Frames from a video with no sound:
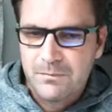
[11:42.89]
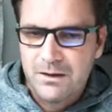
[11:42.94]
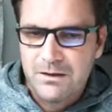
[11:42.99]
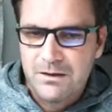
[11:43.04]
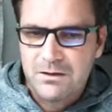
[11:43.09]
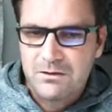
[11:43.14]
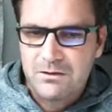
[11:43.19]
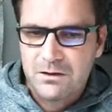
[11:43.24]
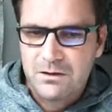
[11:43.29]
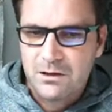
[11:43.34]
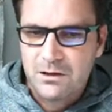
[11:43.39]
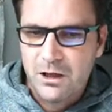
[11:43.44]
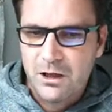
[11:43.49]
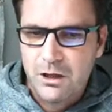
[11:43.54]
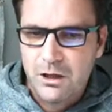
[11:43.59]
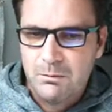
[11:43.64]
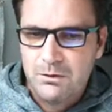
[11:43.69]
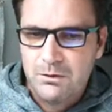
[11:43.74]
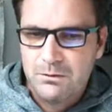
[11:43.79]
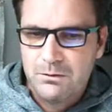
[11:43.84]
It's
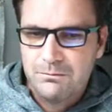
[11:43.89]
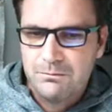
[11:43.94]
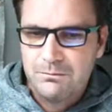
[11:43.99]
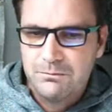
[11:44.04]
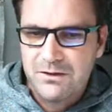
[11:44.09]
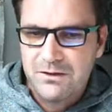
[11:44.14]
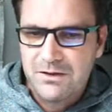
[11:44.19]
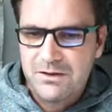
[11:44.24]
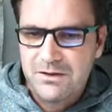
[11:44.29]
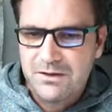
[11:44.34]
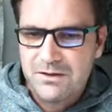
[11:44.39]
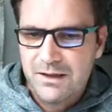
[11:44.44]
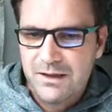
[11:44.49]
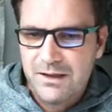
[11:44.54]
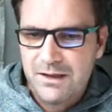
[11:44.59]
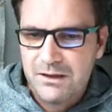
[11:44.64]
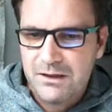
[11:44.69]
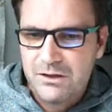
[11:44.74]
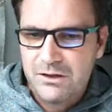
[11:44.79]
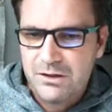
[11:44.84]
global at this
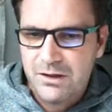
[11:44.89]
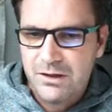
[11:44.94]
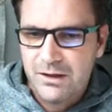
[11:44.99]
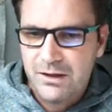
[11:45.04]
stage.